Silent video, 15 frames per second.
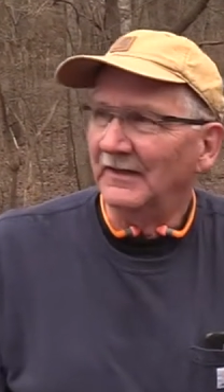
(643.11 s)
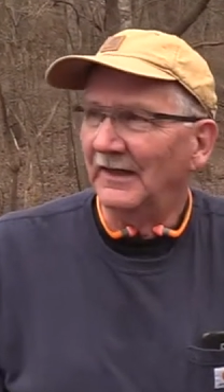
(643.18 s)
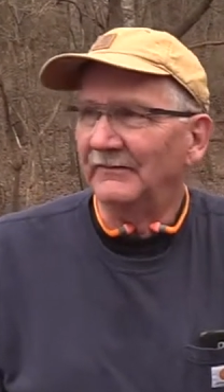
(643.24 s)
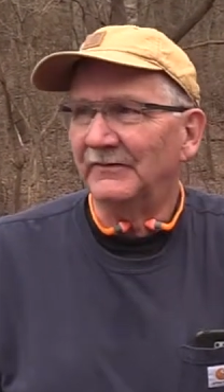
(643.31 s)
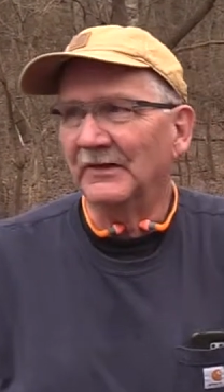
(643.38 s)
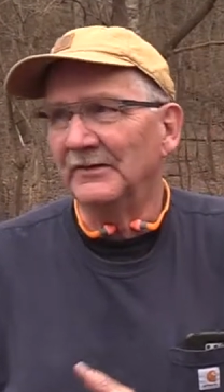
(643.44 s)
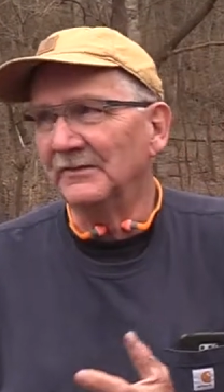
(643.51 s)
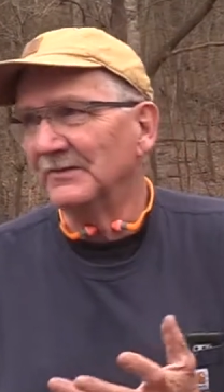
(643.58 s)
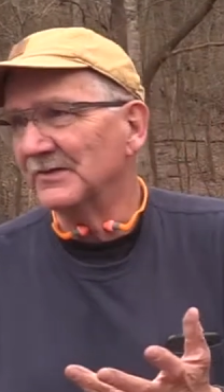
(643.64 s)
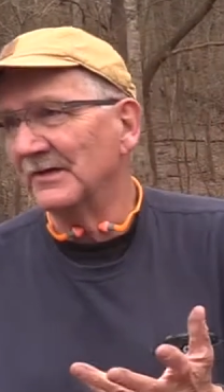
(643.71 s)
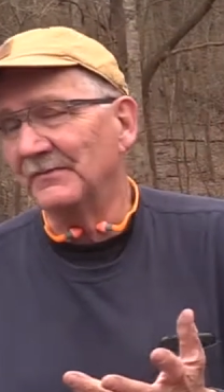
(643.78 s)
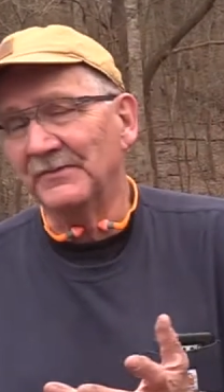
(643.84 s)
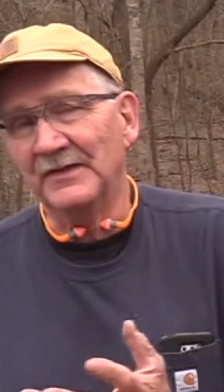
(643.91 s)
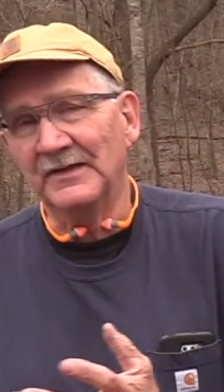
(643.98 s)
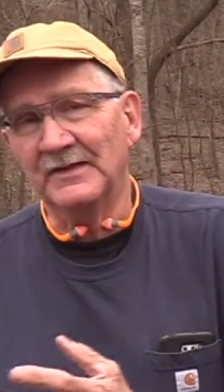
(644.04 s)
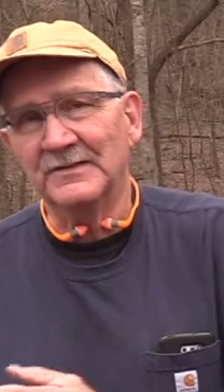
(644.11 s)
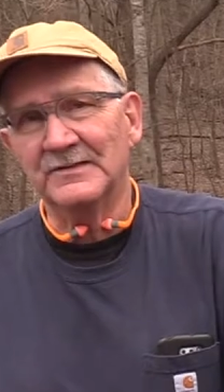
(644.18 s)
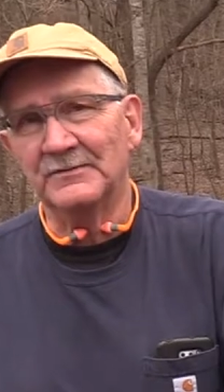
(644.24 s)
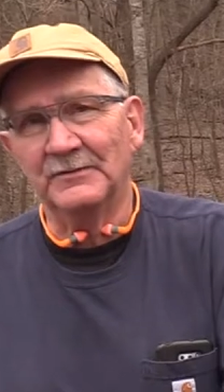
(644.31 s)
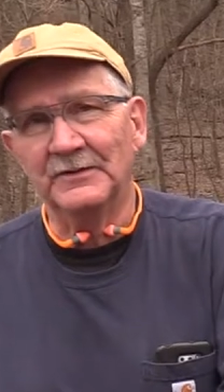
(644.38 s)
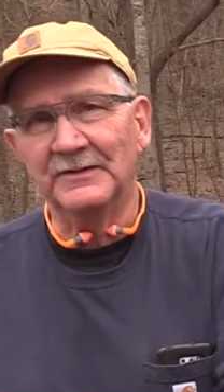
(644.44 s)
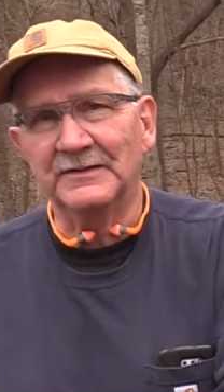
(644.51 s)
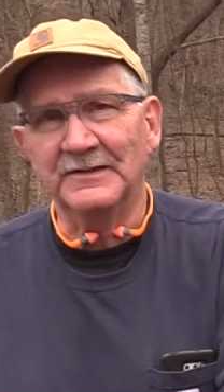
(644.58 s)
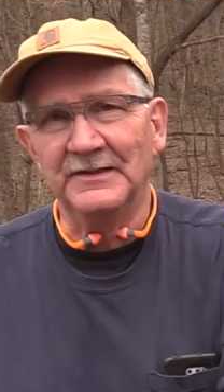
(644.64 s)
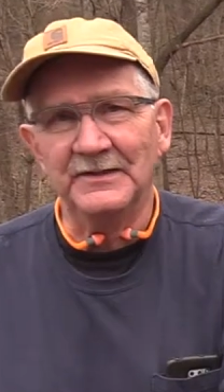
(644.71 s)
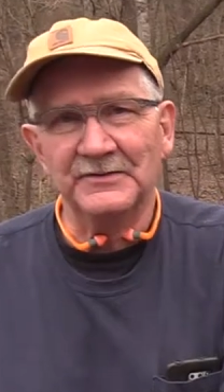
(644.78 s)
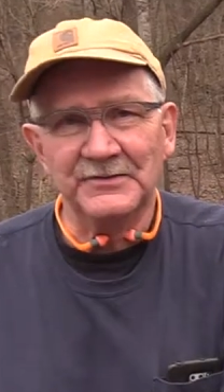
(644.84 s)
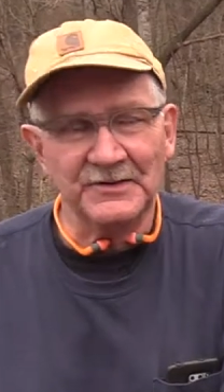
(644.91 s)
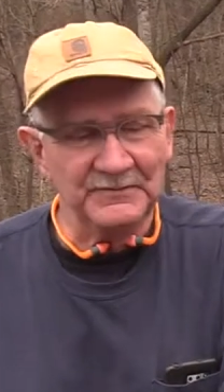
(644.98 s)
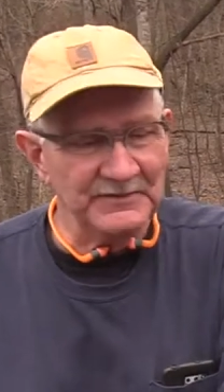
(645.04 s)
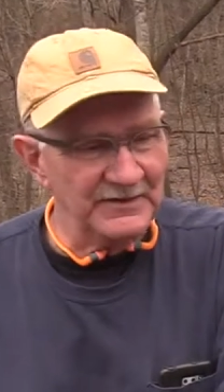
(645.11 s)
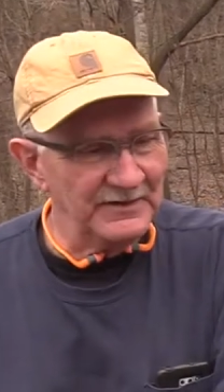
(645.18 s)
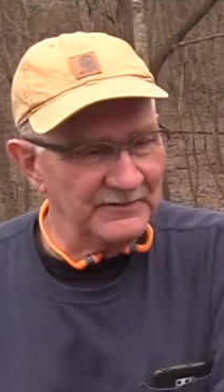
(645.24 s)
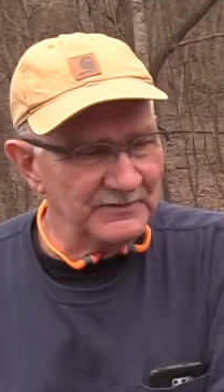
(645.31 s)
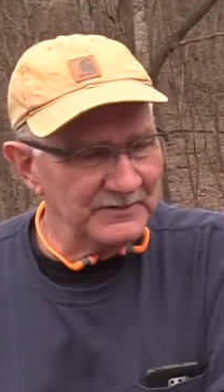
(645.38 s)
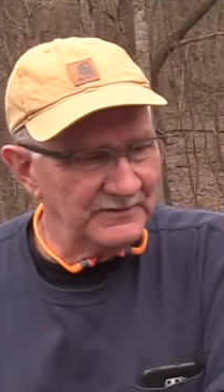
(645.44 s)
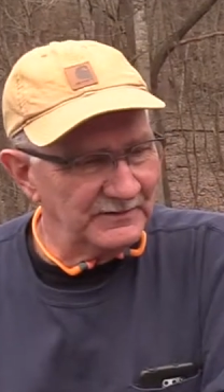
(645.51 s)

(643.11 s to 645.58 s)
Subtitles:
You have to own some things to really to know sometimes.